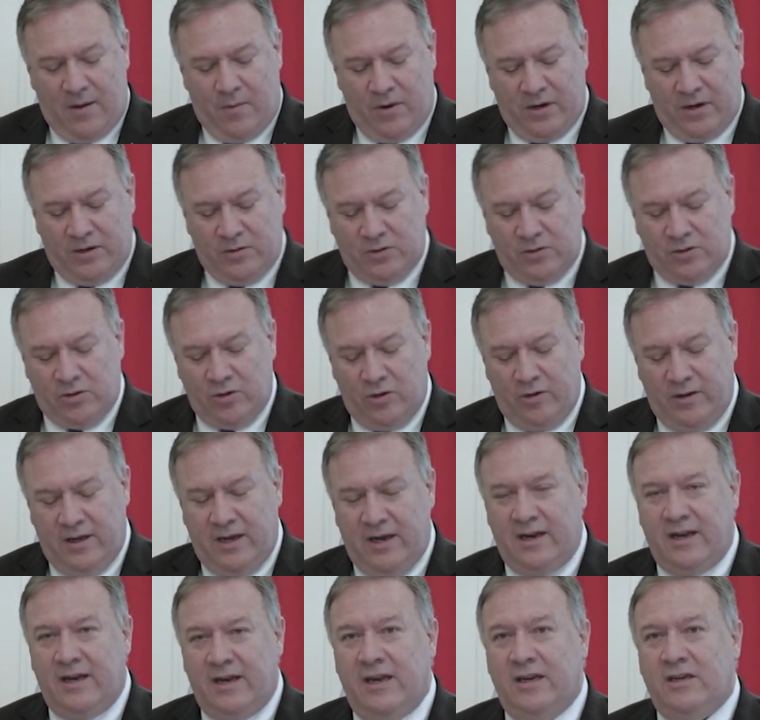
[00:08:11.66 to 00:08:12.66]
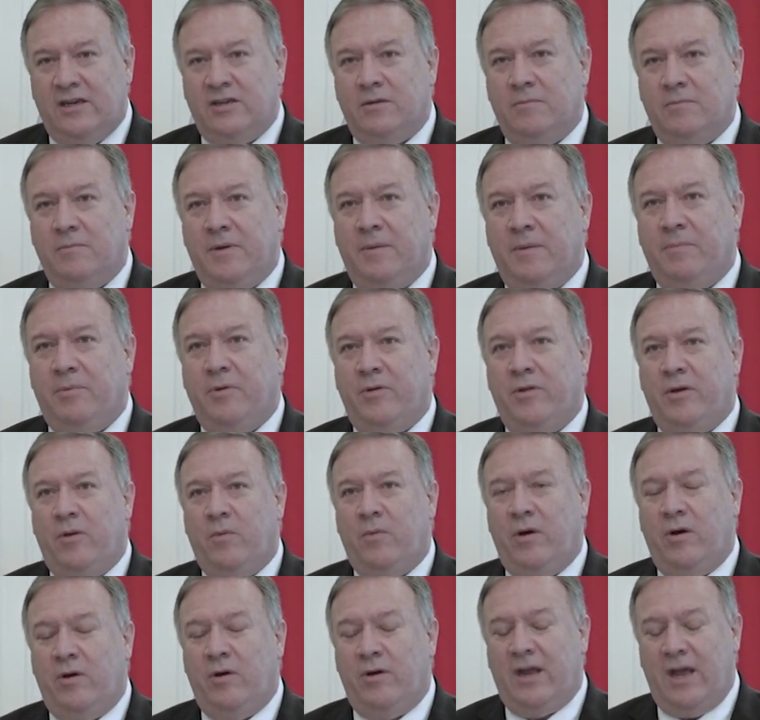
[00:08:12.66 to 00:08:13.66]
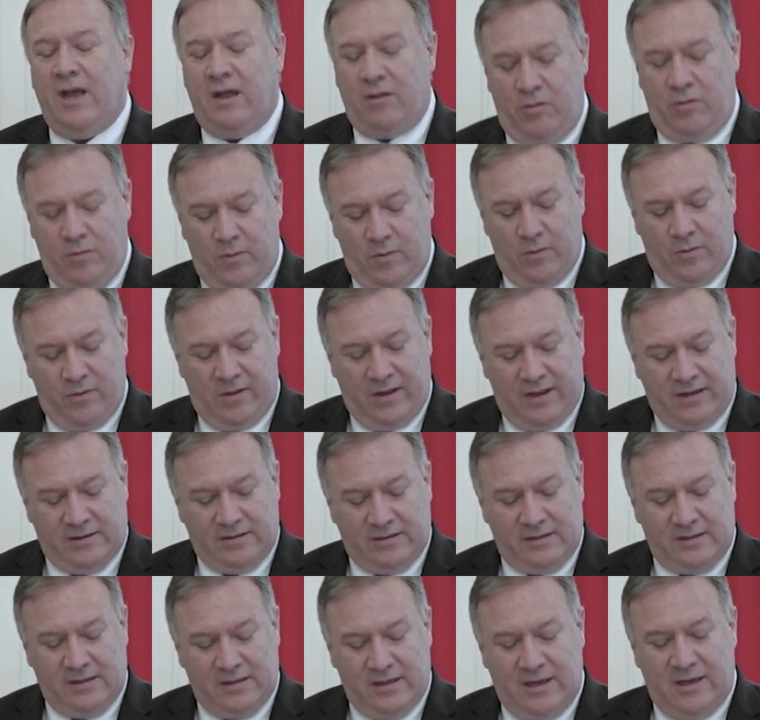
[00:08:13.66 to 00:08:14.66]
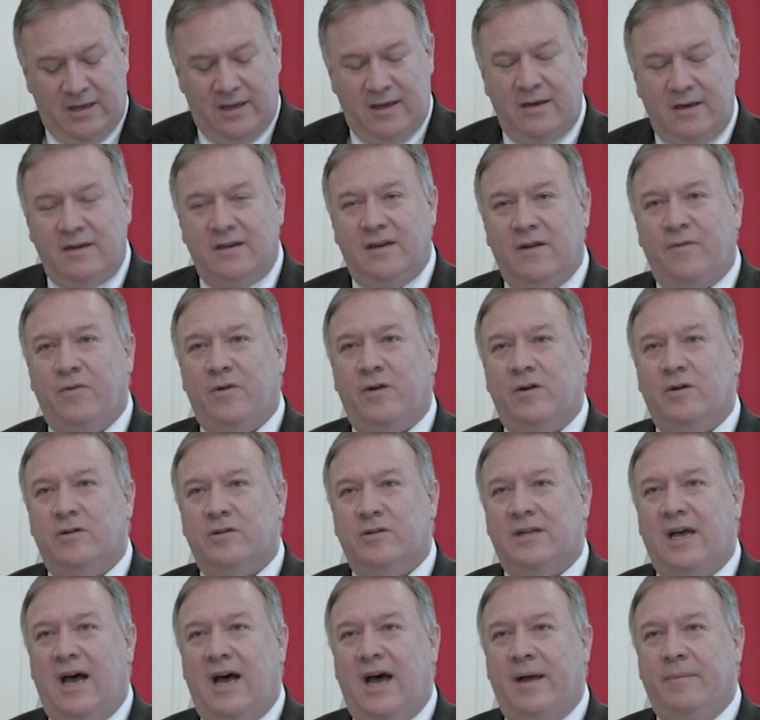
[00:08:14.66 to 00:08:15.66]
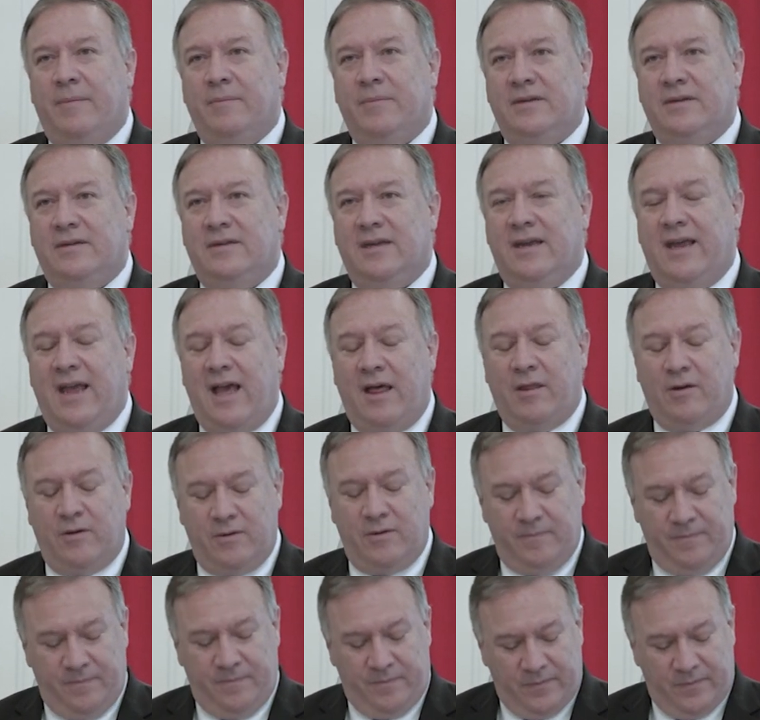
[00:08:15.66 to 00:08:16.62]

I want to assure the Indonesian people that we'll get through this difficult time together.